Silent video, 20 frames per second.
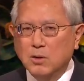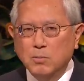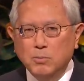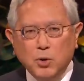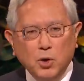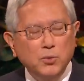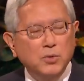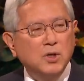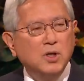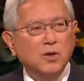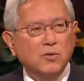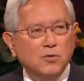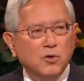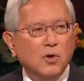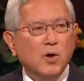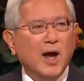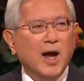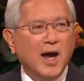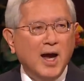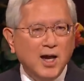Both
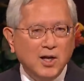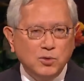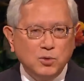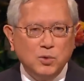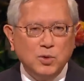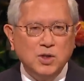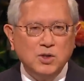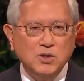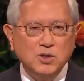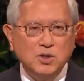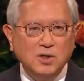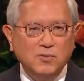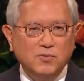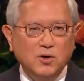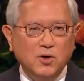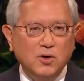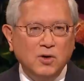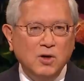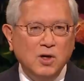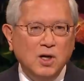giver and
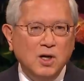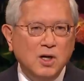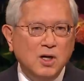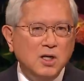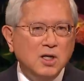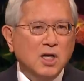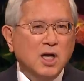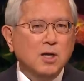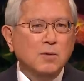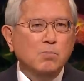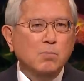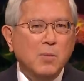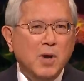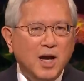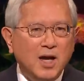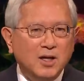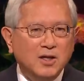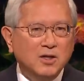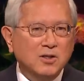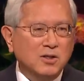receiver can
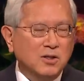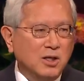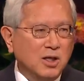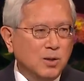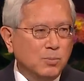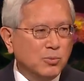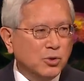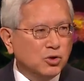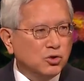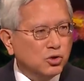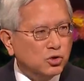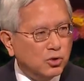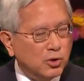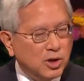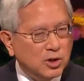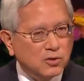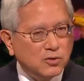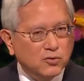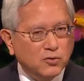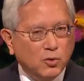make and deepen
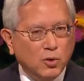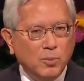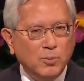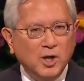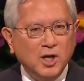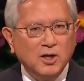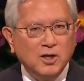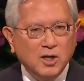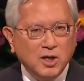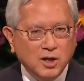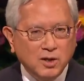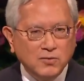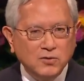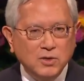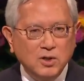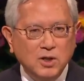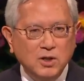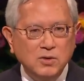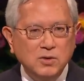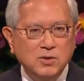transforming
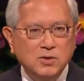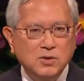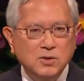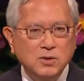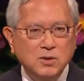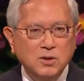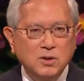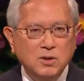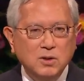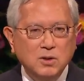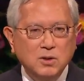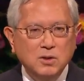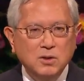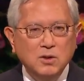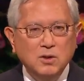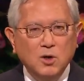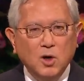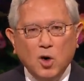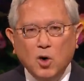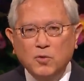covenants,
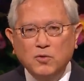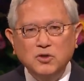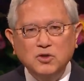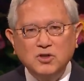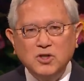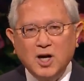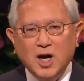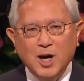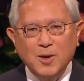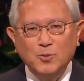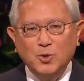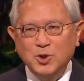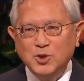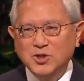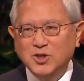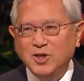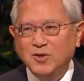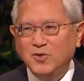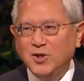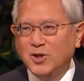over time
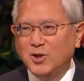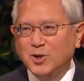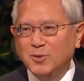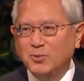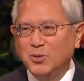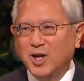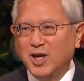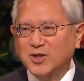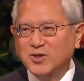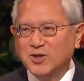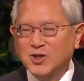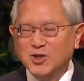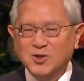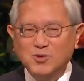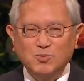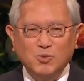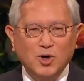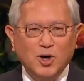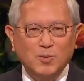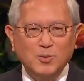receiving the blessings
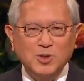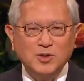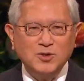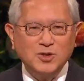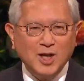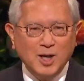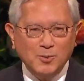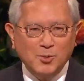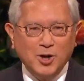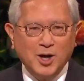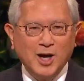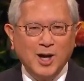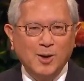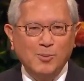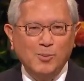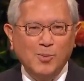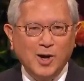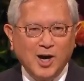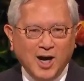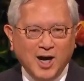promised
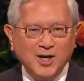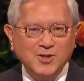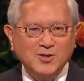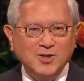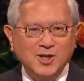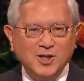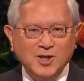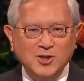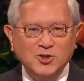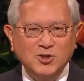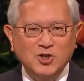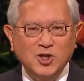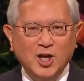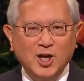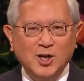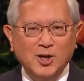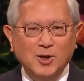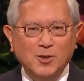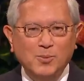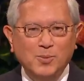Abraham, Isaac, and
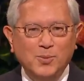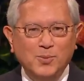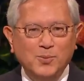Jacob.